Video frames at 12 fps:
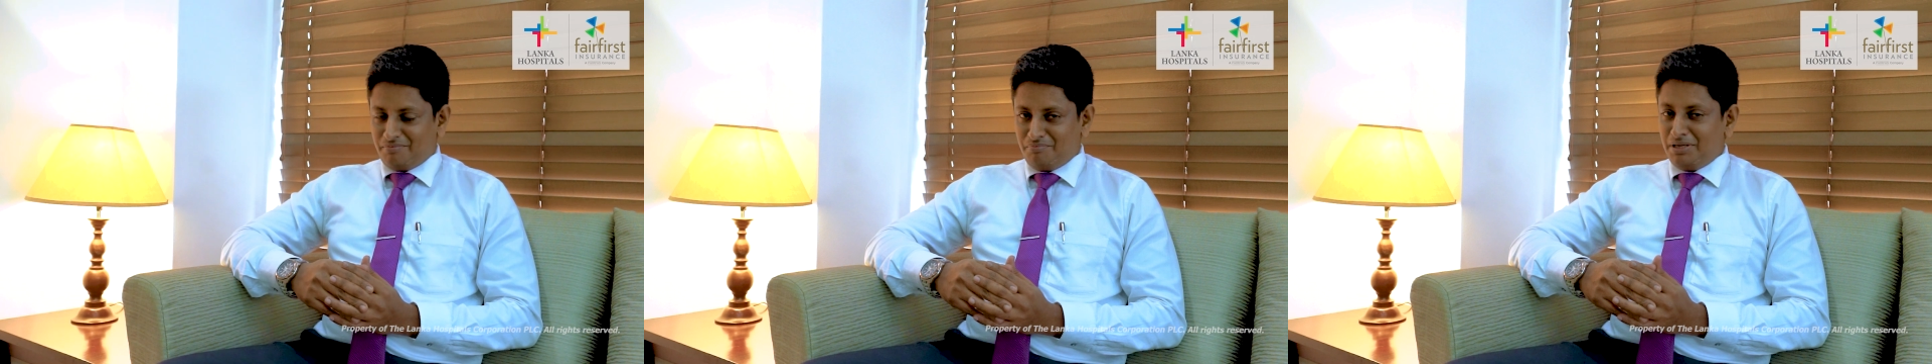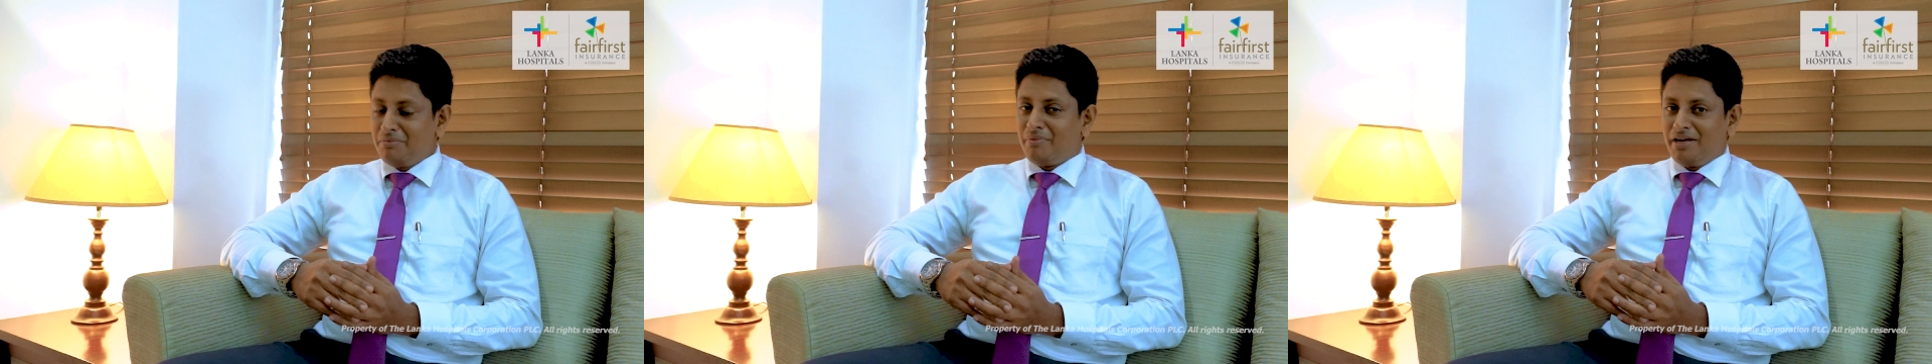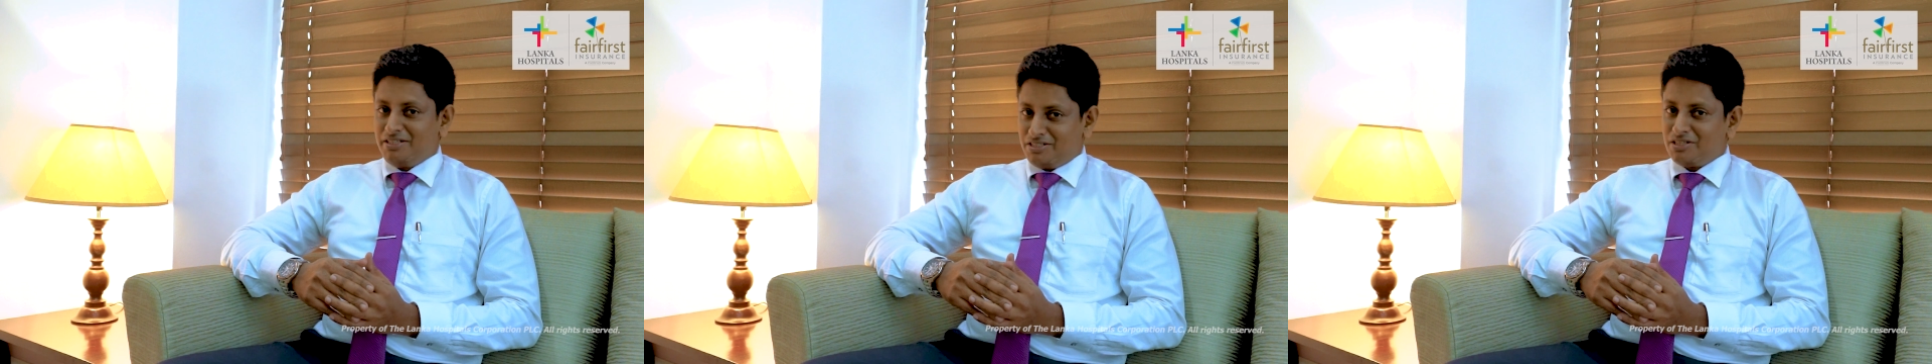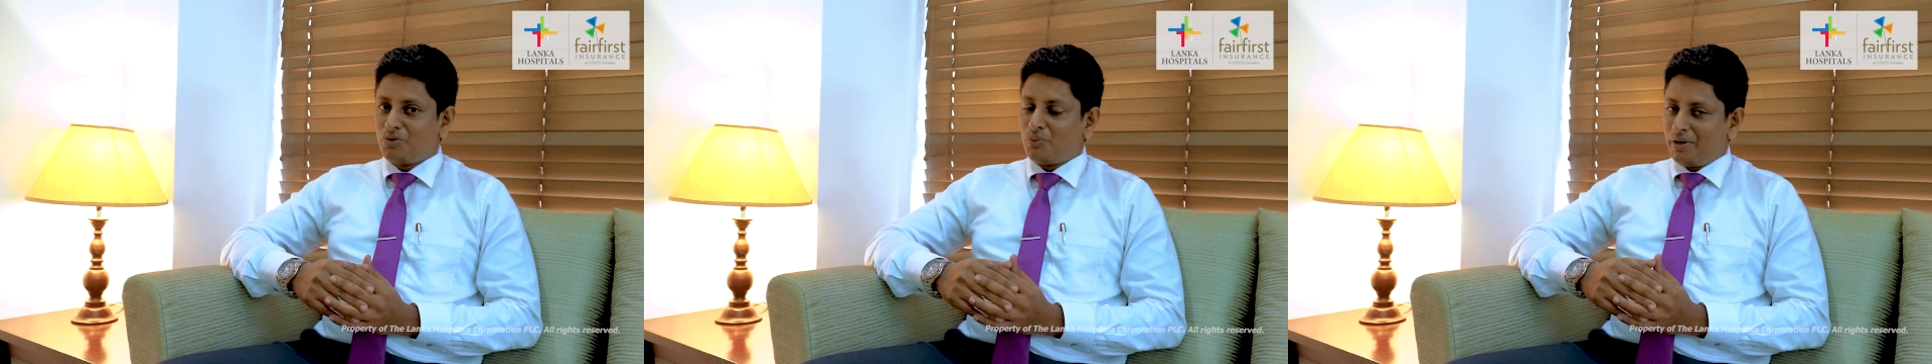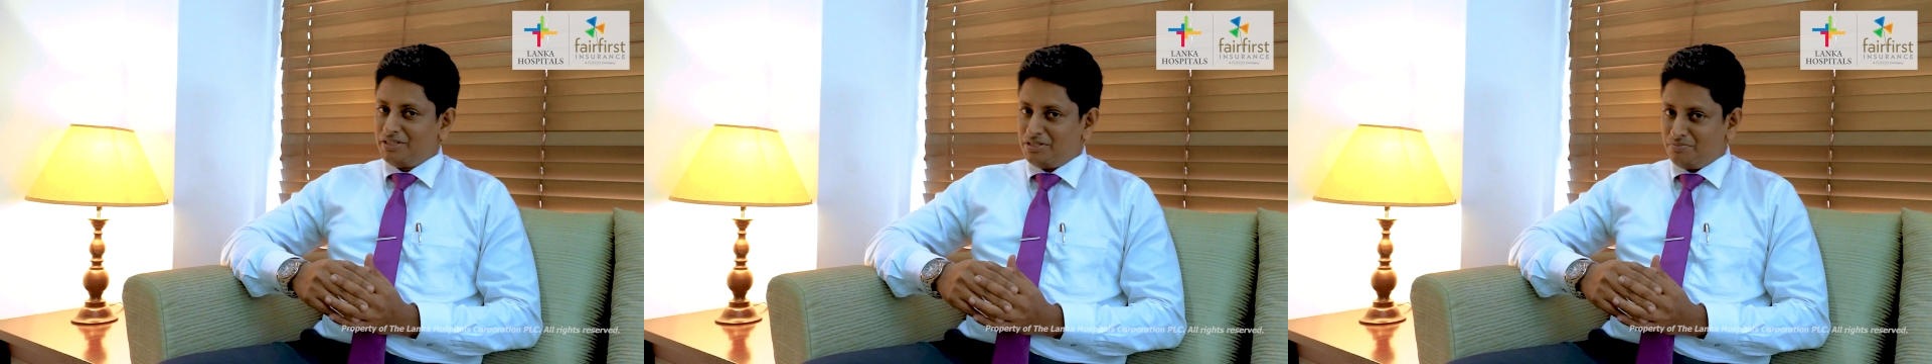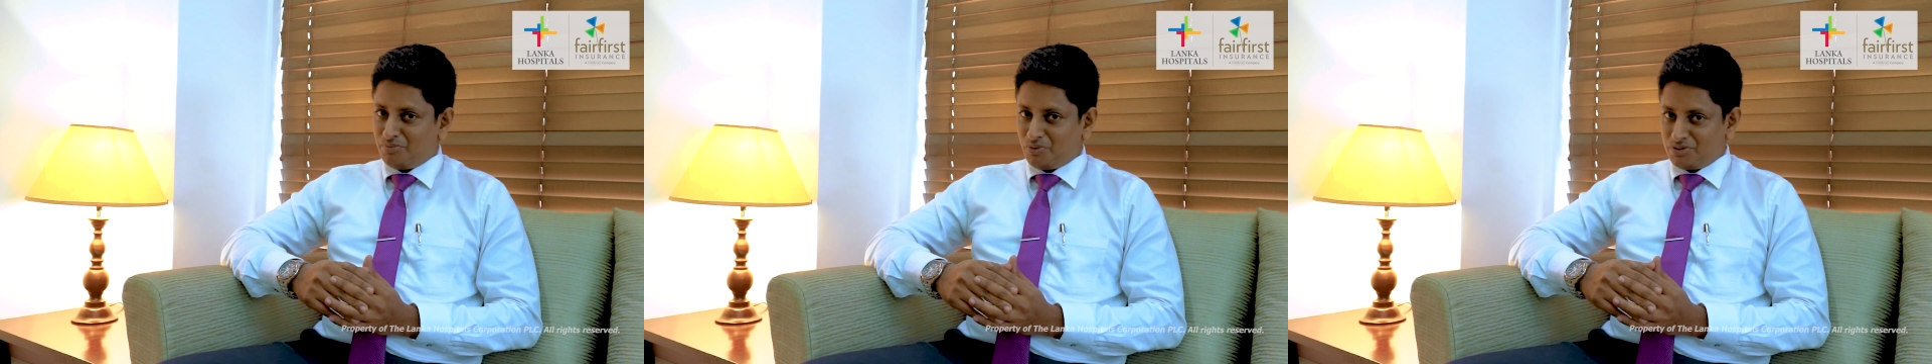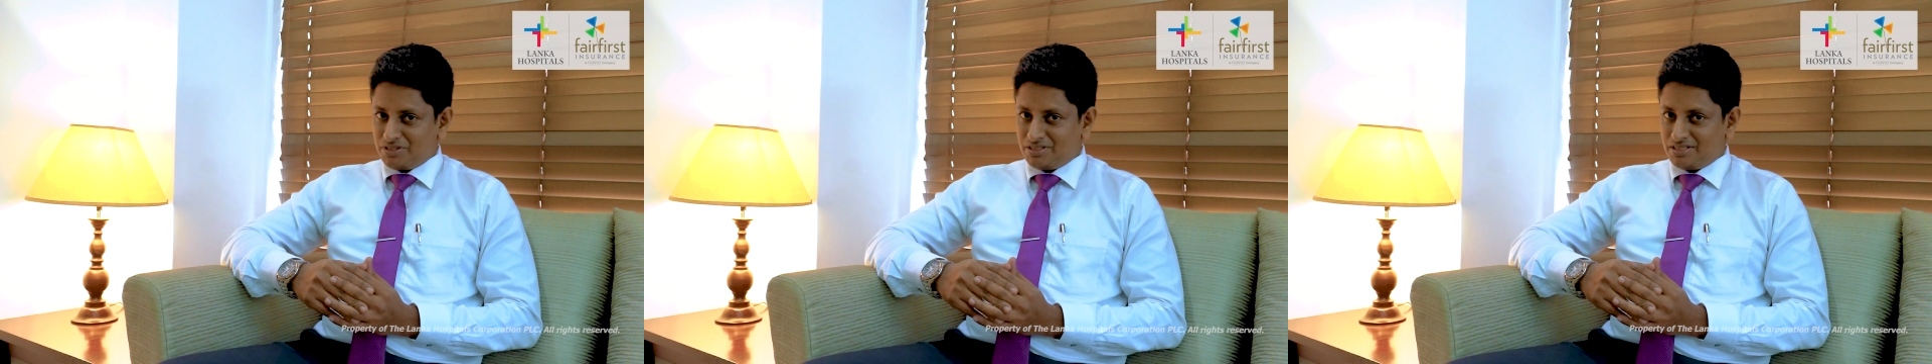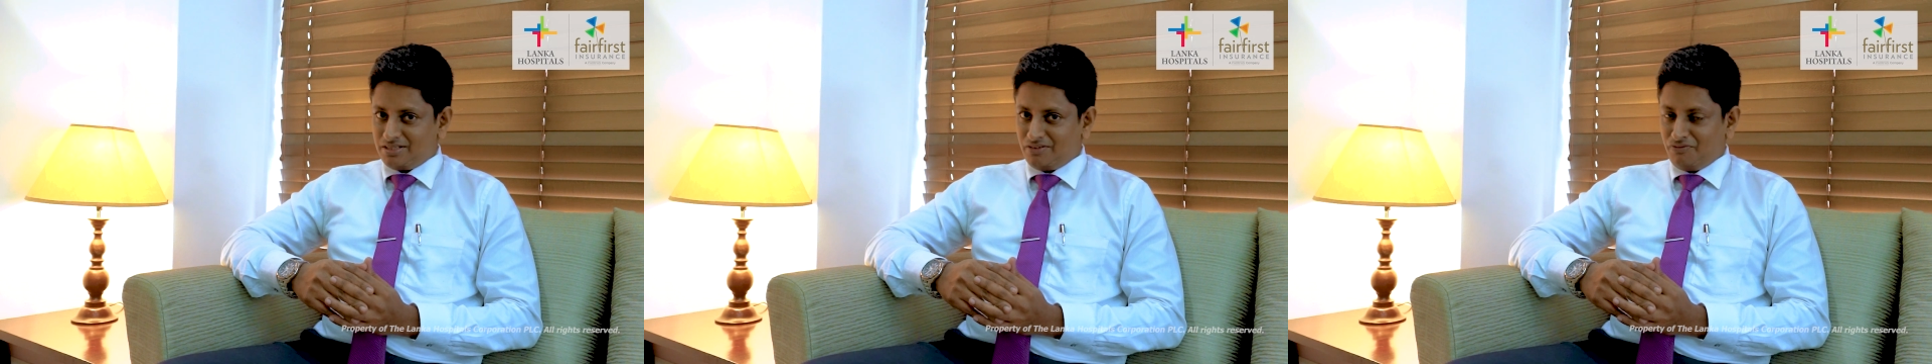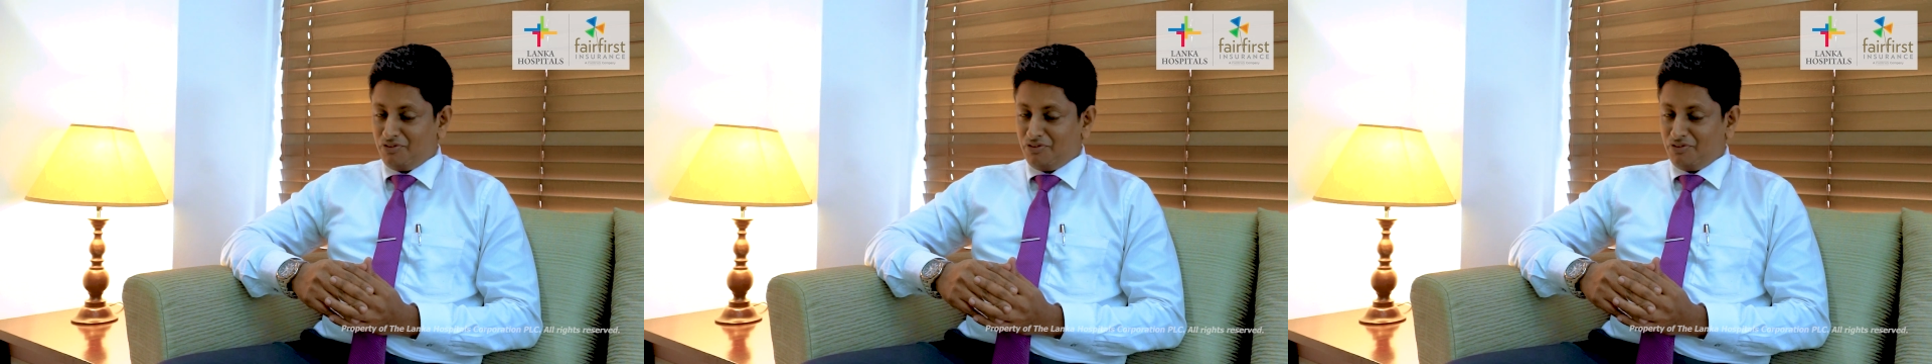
BMI is quite important.